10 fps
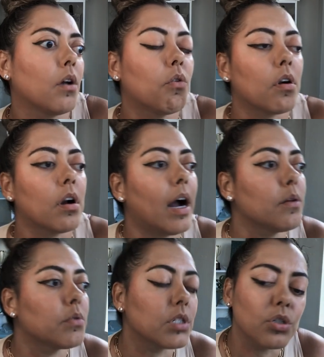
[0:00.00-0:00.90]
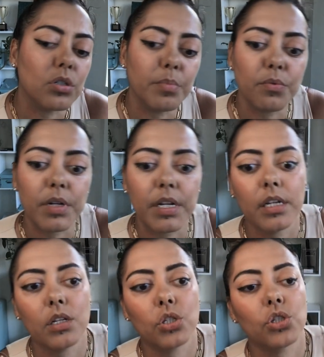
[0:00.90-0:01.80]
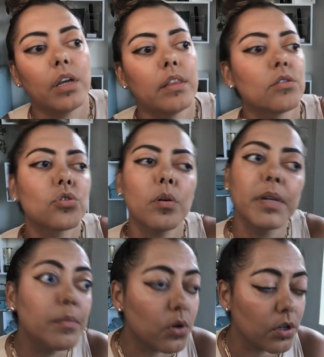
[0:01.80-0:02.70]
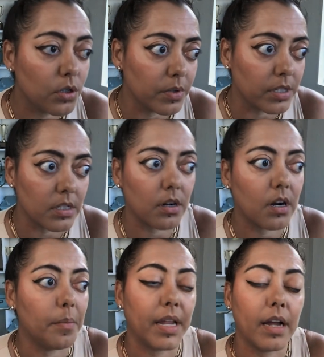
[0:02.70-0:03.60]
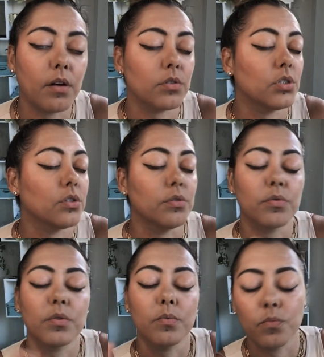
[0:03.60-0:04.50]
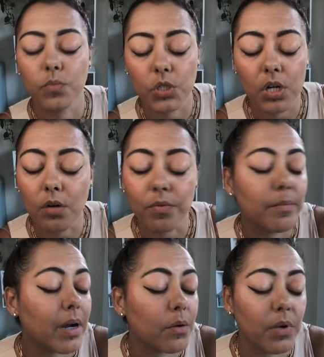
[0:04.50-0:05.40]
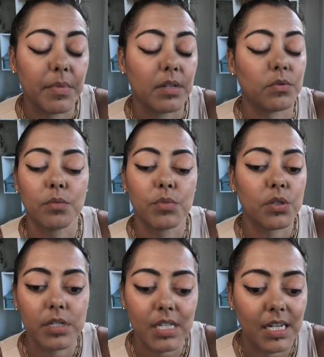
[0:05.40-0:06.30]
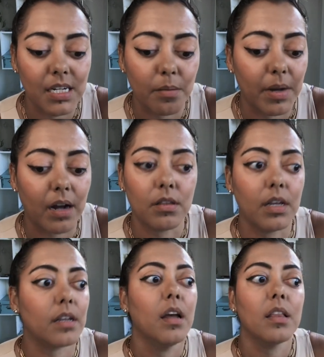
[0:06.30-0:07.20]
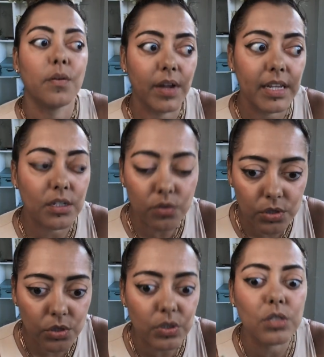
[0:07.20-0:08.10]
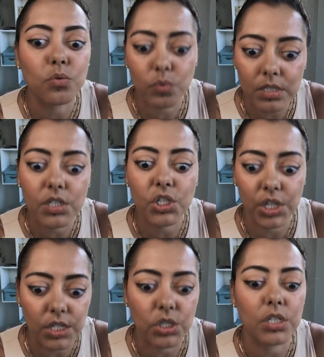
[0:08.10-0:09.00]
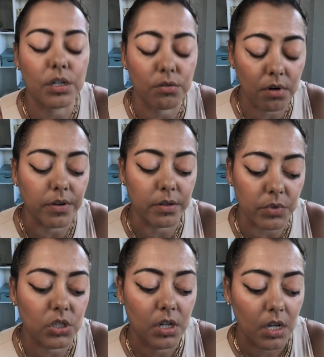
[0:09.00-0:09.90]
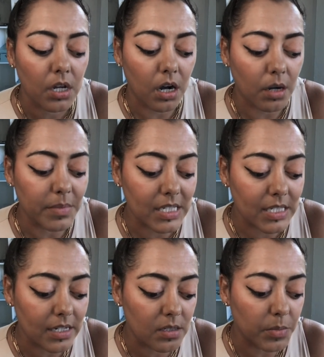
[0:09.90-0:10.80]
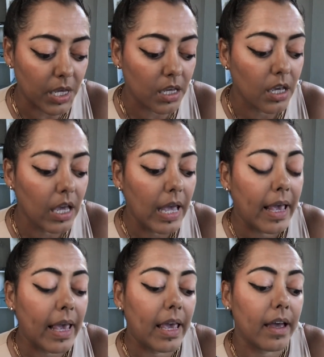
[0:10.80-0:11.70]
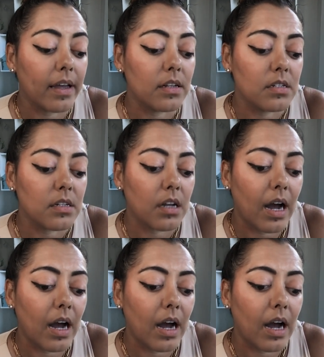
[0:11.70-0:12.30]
or I Will Teach You to Be Rich. And there's so many more new ones that are coming out too, which are written by women, which I'm so excited about. Like the financial industry is really changing and growing, which um, excites me. And